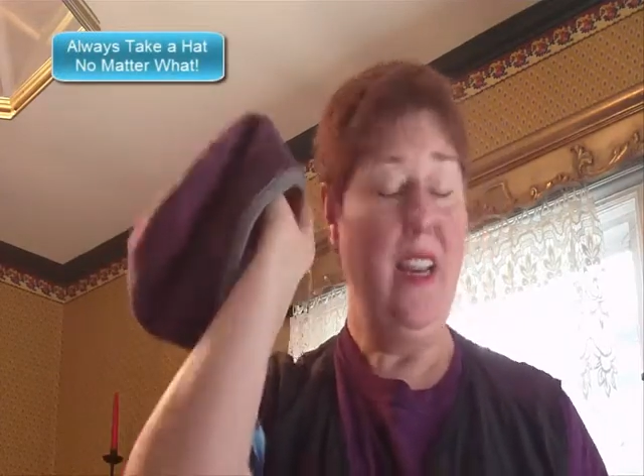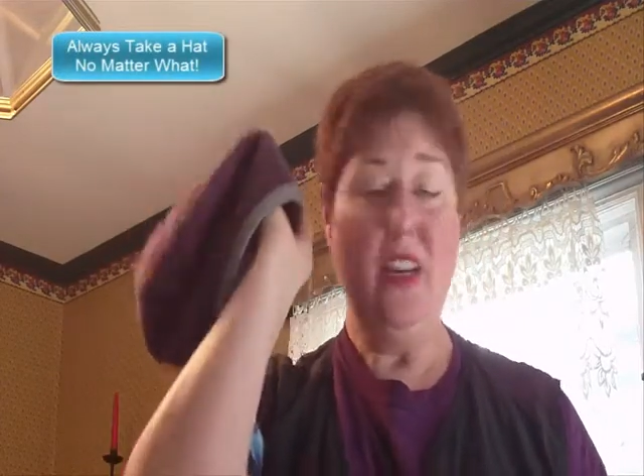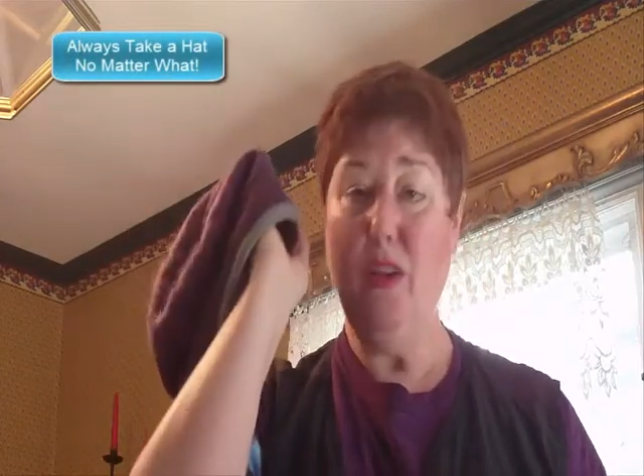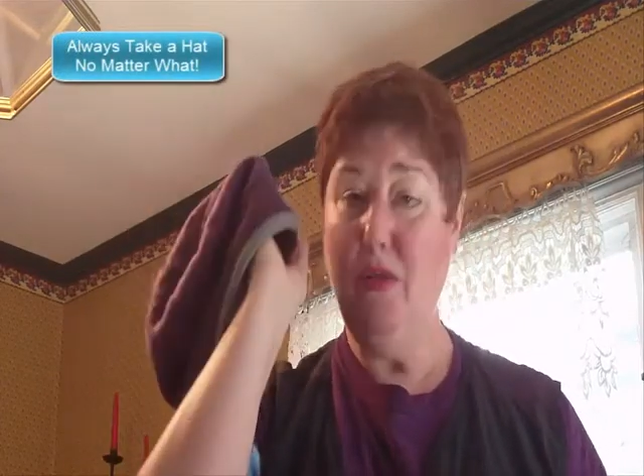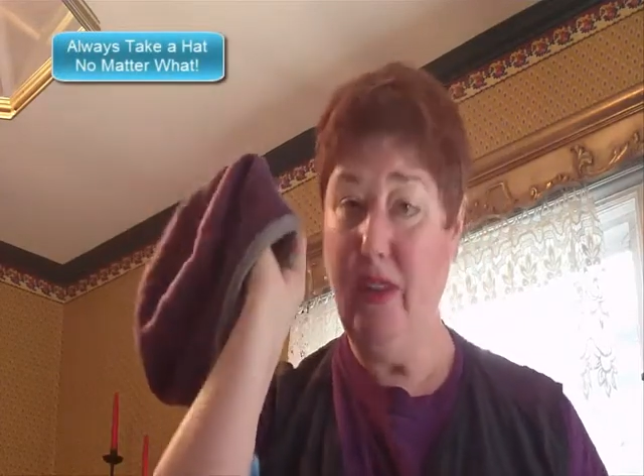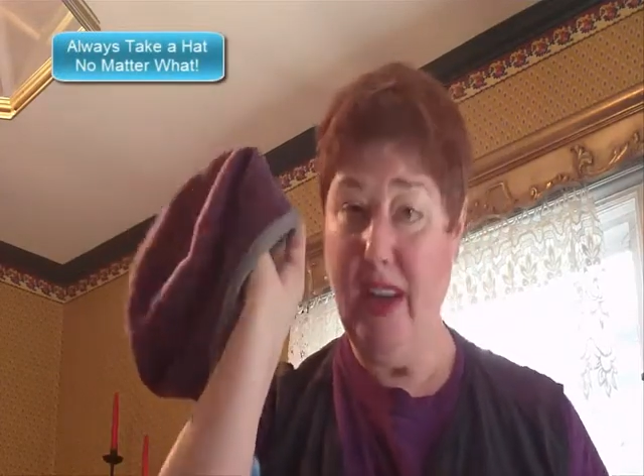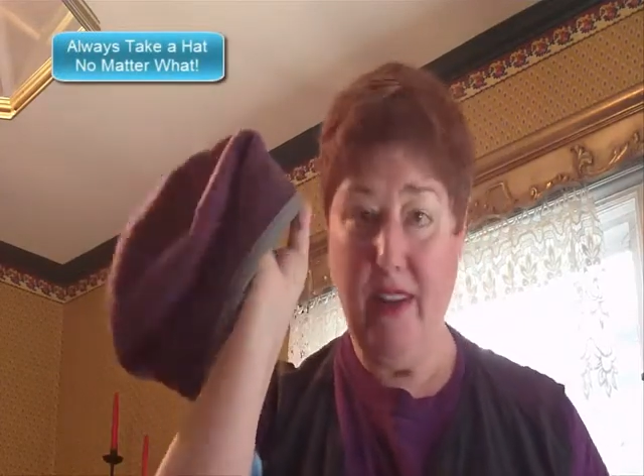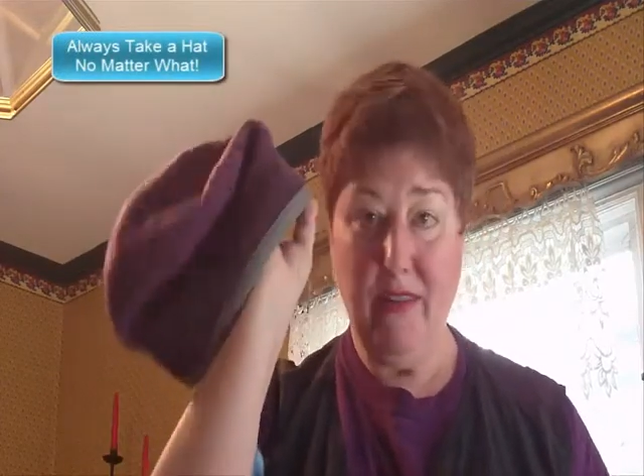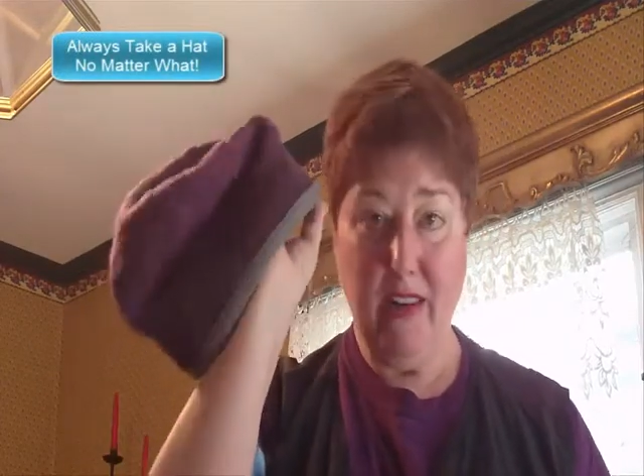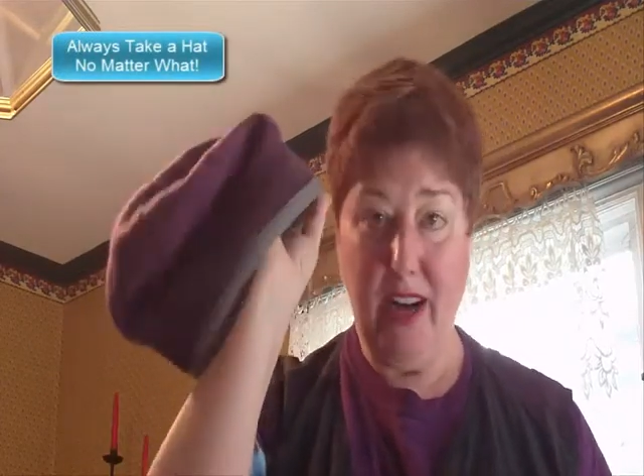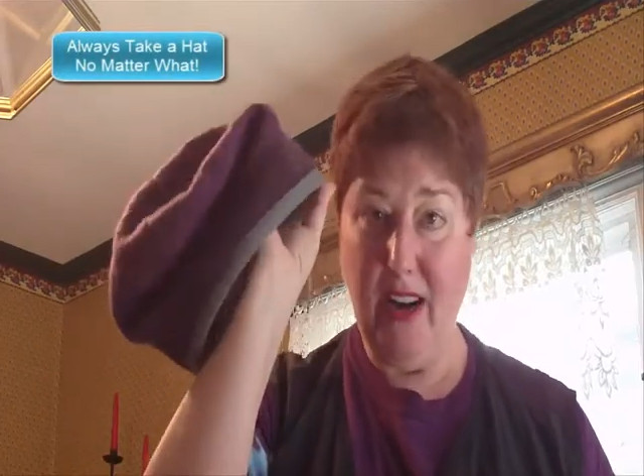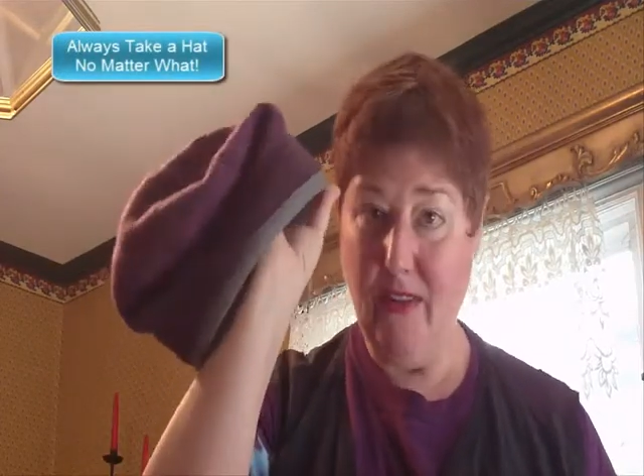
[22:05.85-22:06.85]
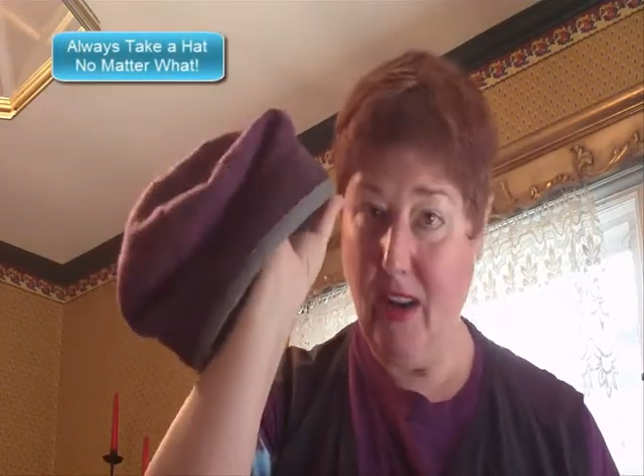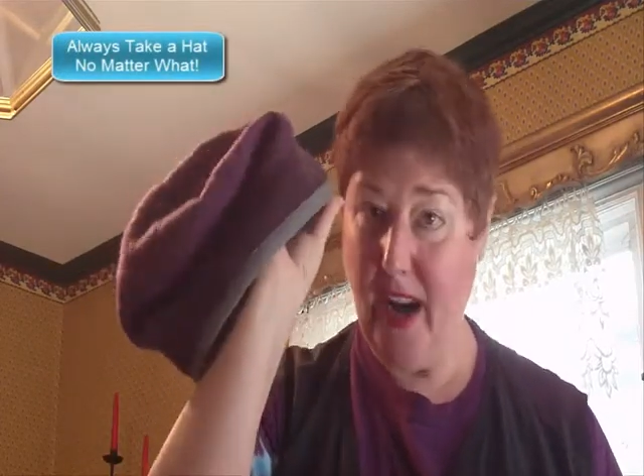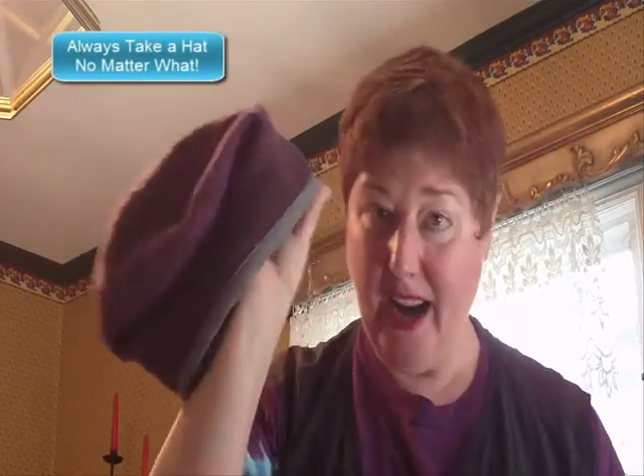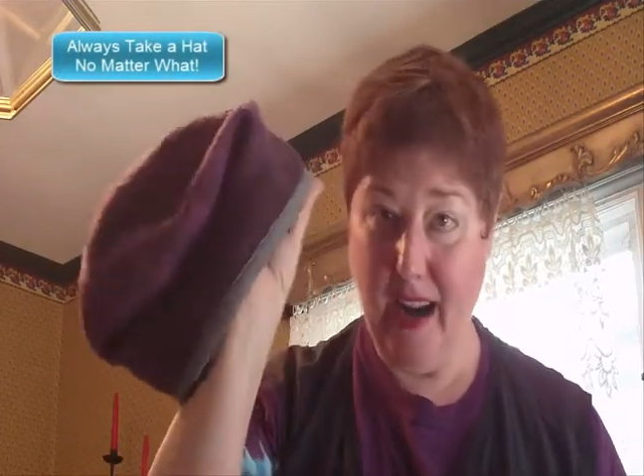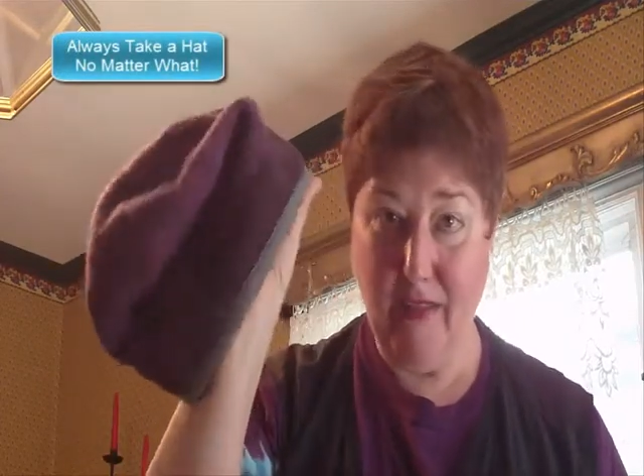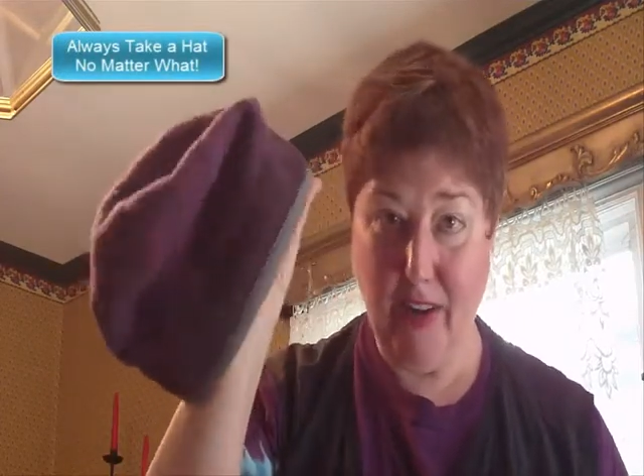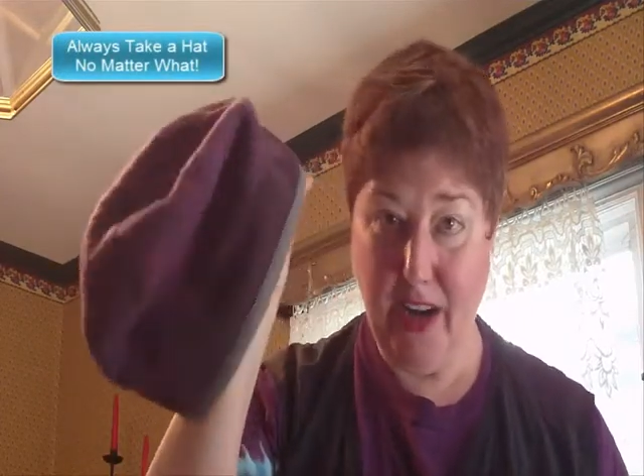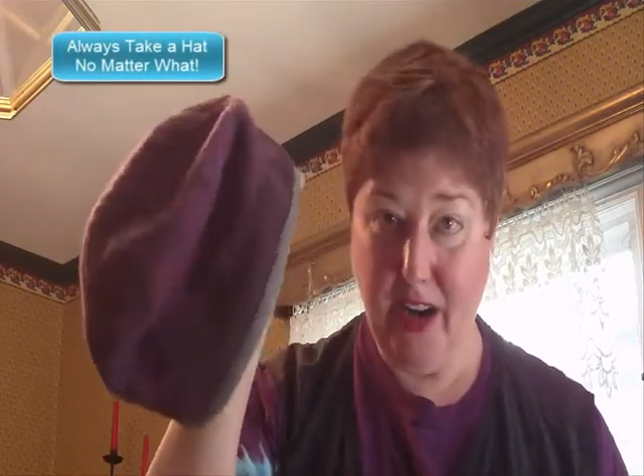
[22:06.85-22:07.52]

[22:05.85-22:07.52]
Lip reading: You never, ever, ever